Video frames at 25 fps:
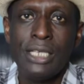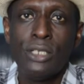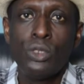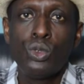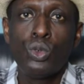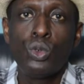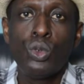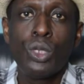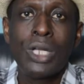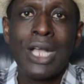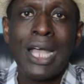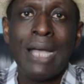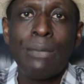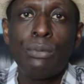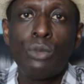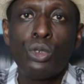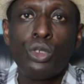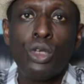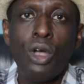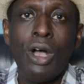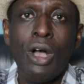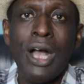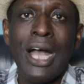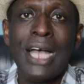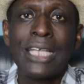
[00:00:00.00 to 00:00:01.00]
to
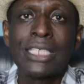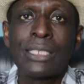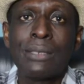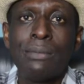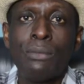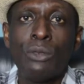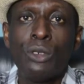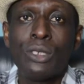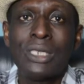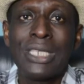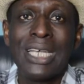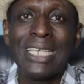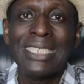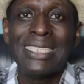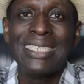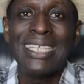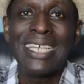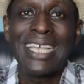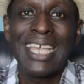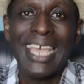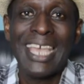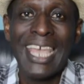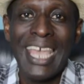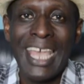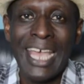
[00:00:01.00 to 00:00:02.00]
capture as much as they
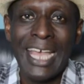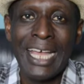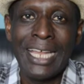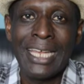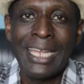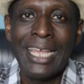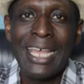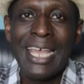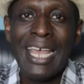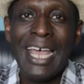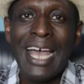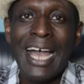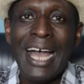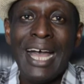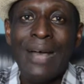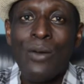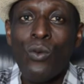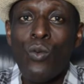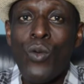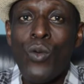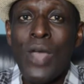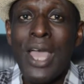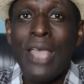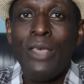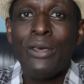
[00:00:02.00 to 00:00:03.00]
can, and
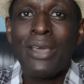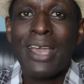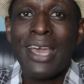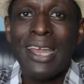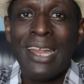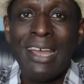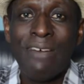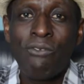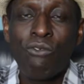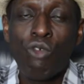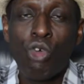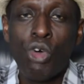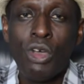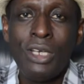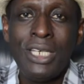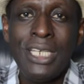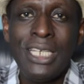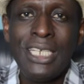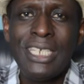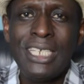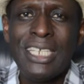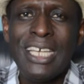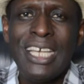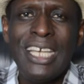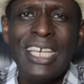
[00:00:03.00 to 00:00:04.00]
where you can afford
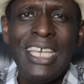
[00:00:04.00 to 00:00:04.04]
it,